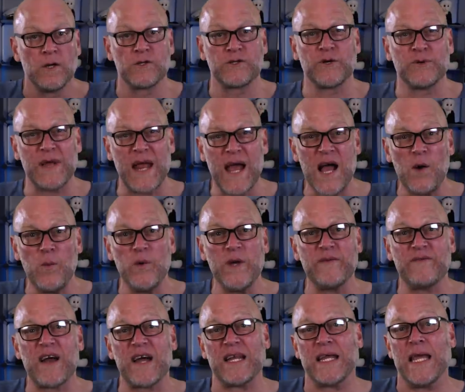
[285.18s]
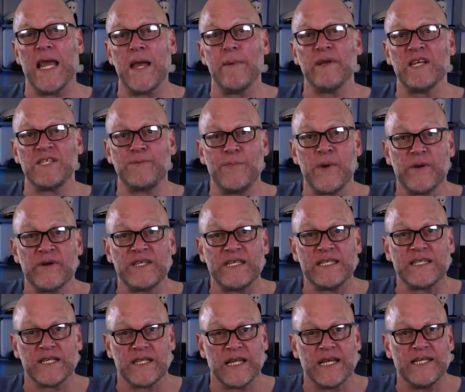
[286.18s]
So now we've got a game
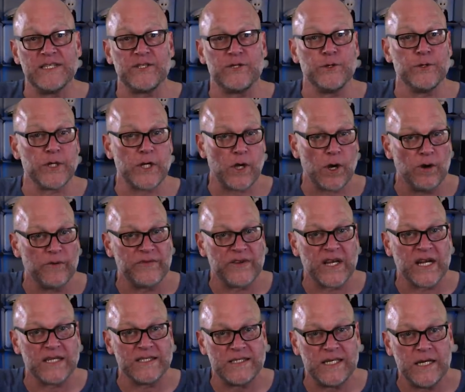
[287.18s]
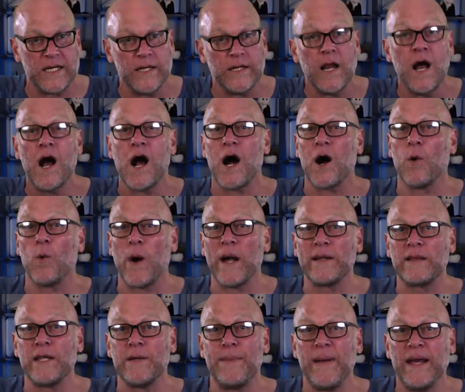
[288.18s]
experiencing delays due to COVID 19, a
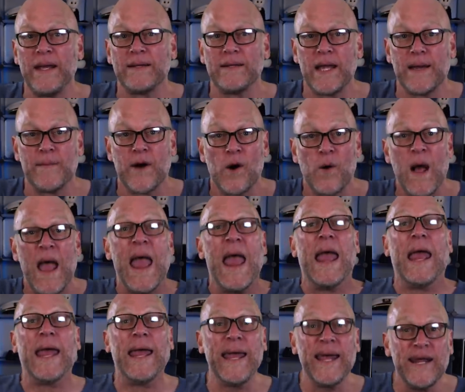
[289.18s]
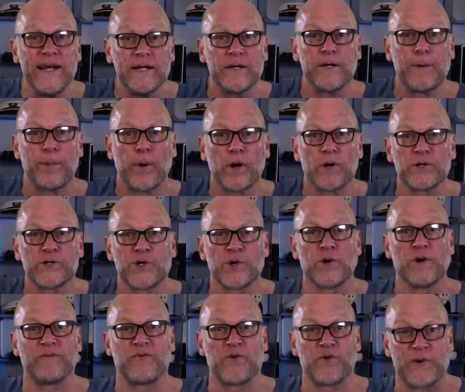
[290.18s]
widely pandemic, and a departure
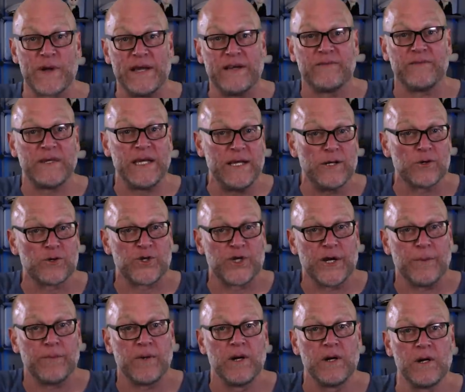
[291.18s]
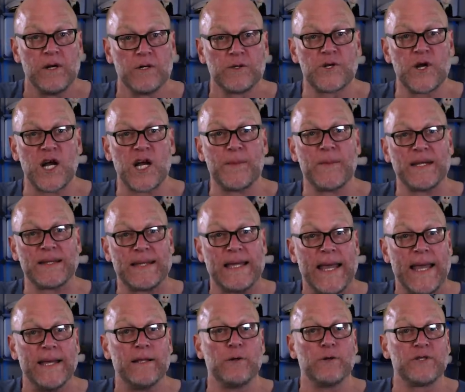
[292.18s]
of creative leadership talk about the
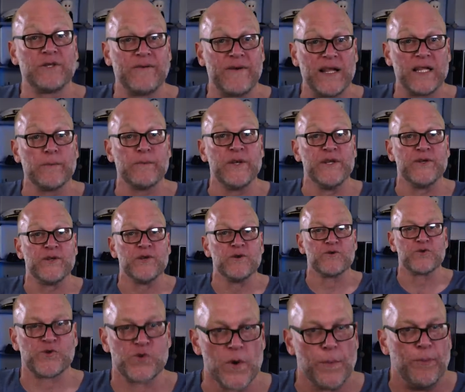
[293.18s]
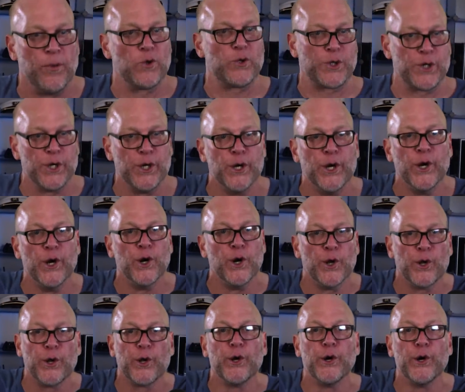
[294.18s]
Halo development triple kill.